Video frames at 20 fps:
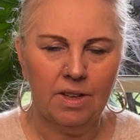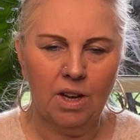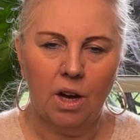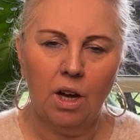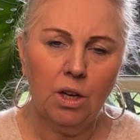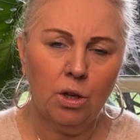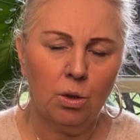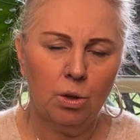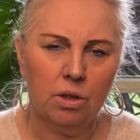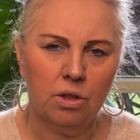
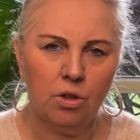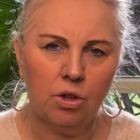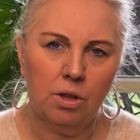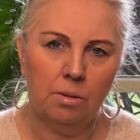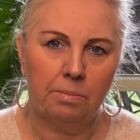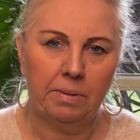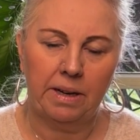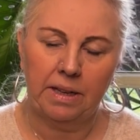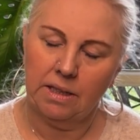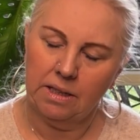I call it
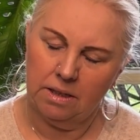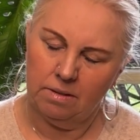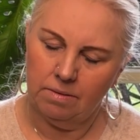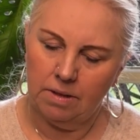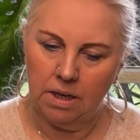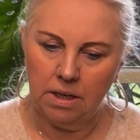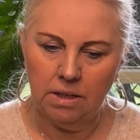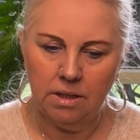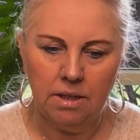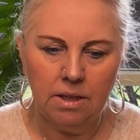shit bucket,
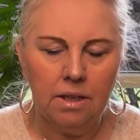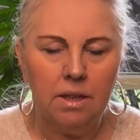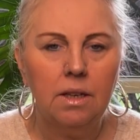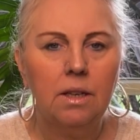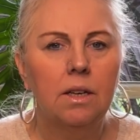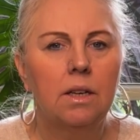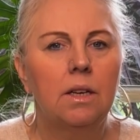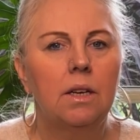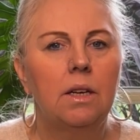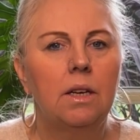right?
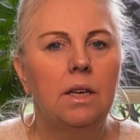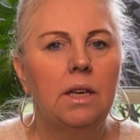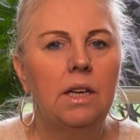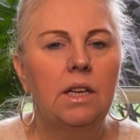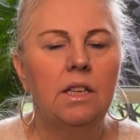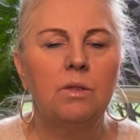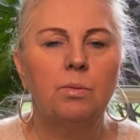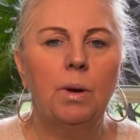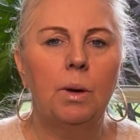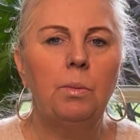
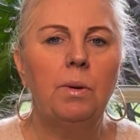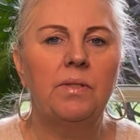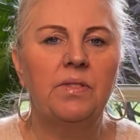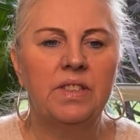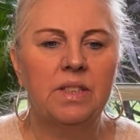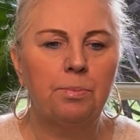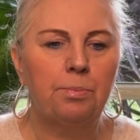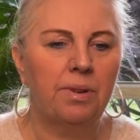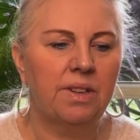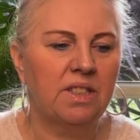It's where we've
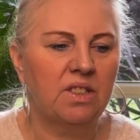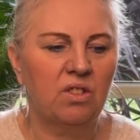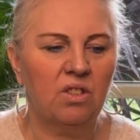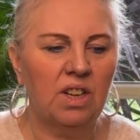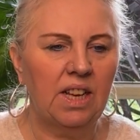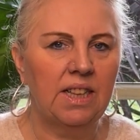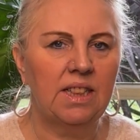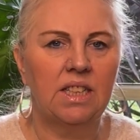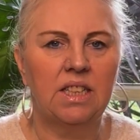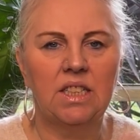suppressed all
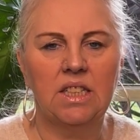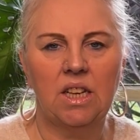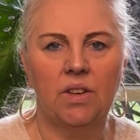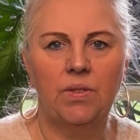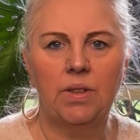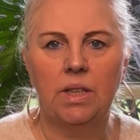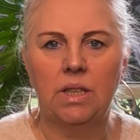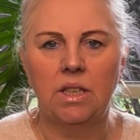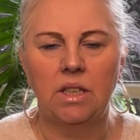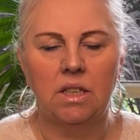our things over
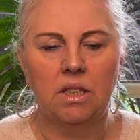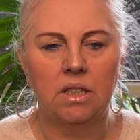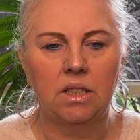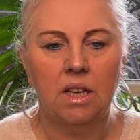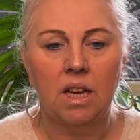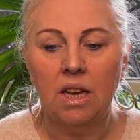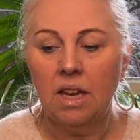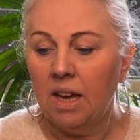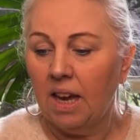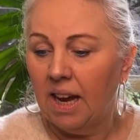the years.
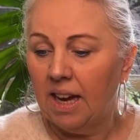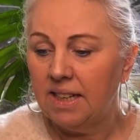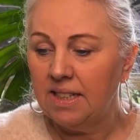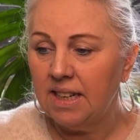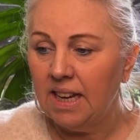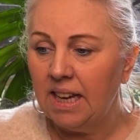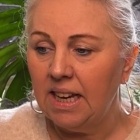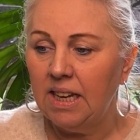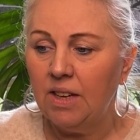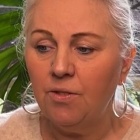And
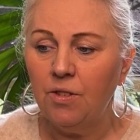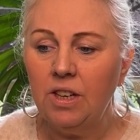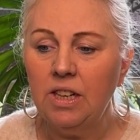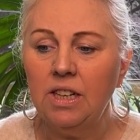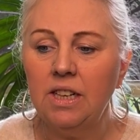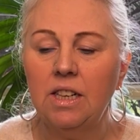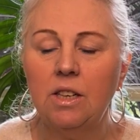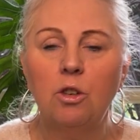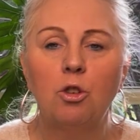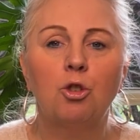even
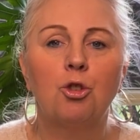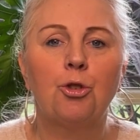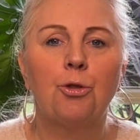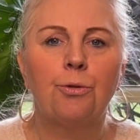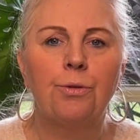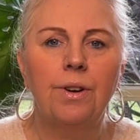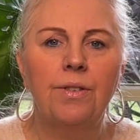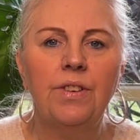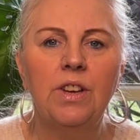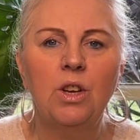little
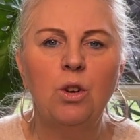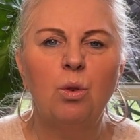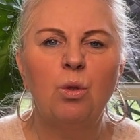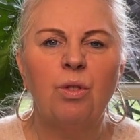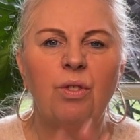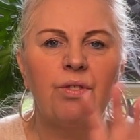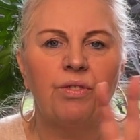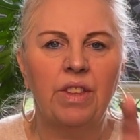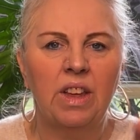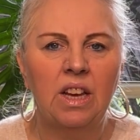trivial
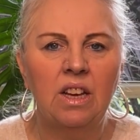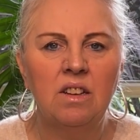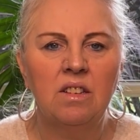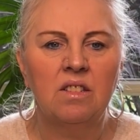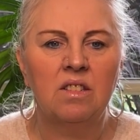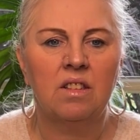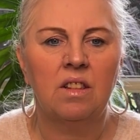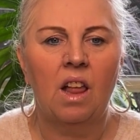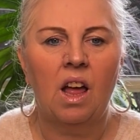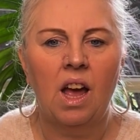
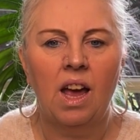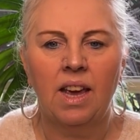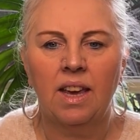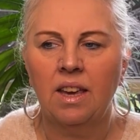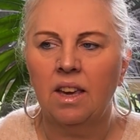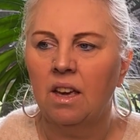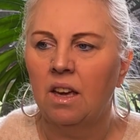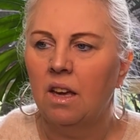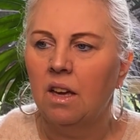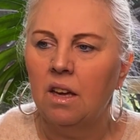things
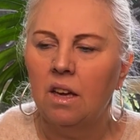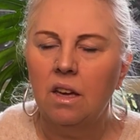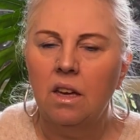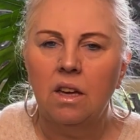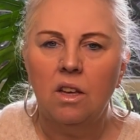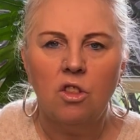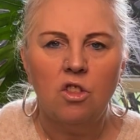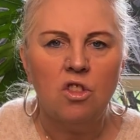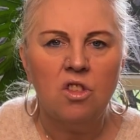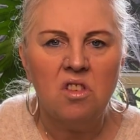like,
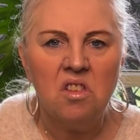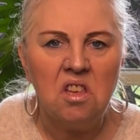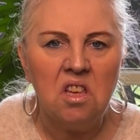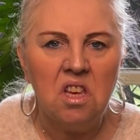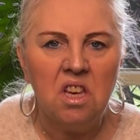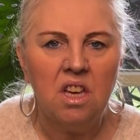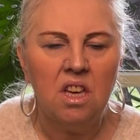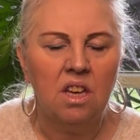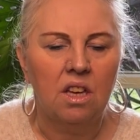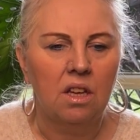
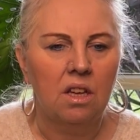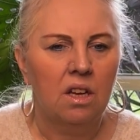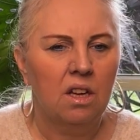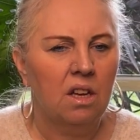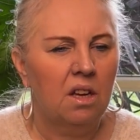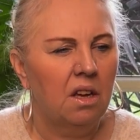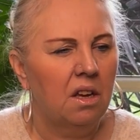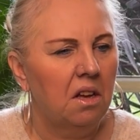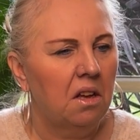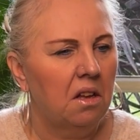gee,
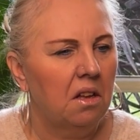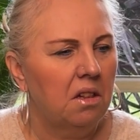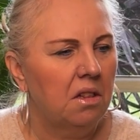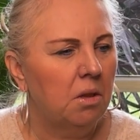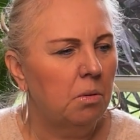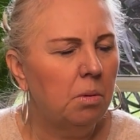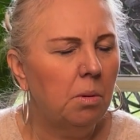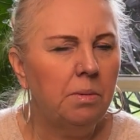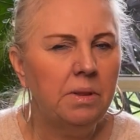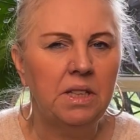
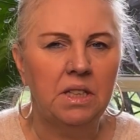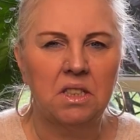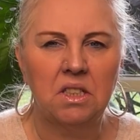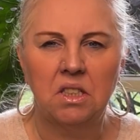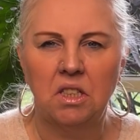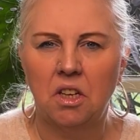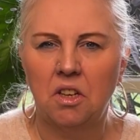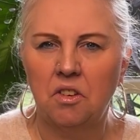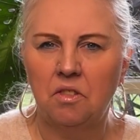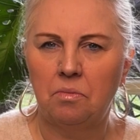the woman that
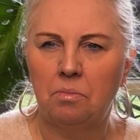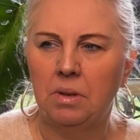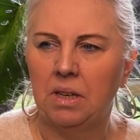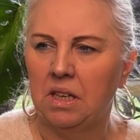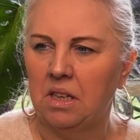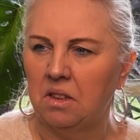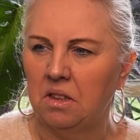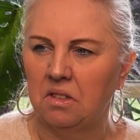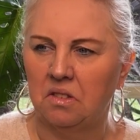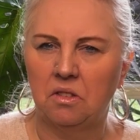served
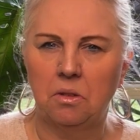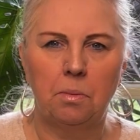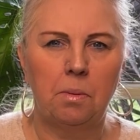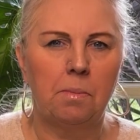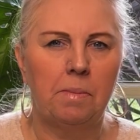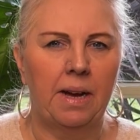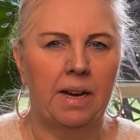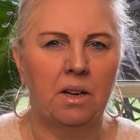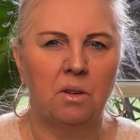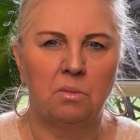me in the
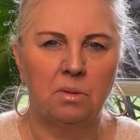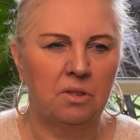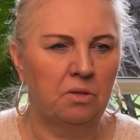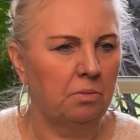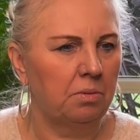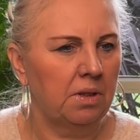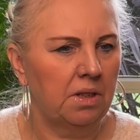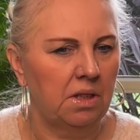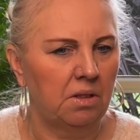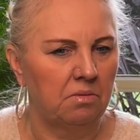supermarket was
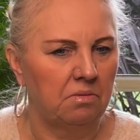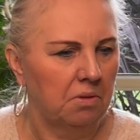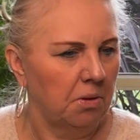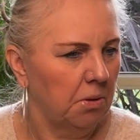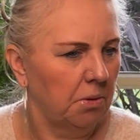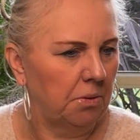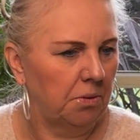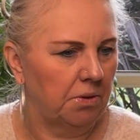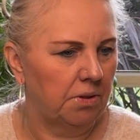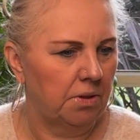really
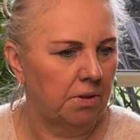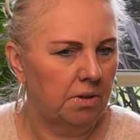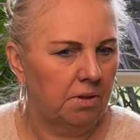rude.